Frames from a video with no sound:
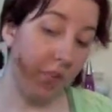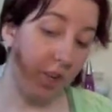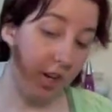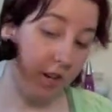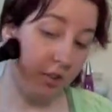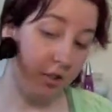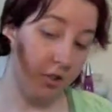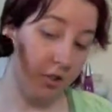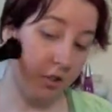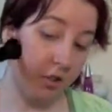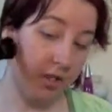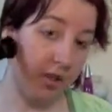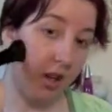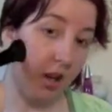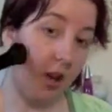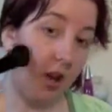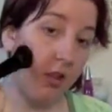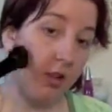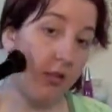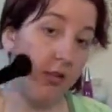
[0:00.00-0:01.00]
And you do it in the
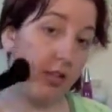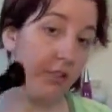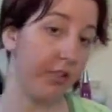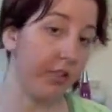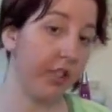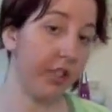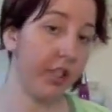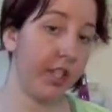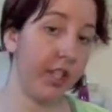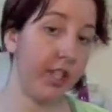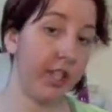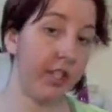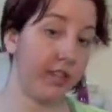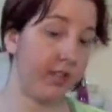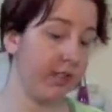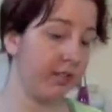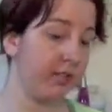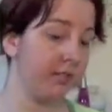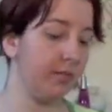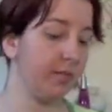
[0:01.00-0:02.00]
hollows of your
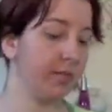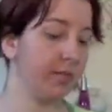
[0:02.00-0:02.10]
cheeks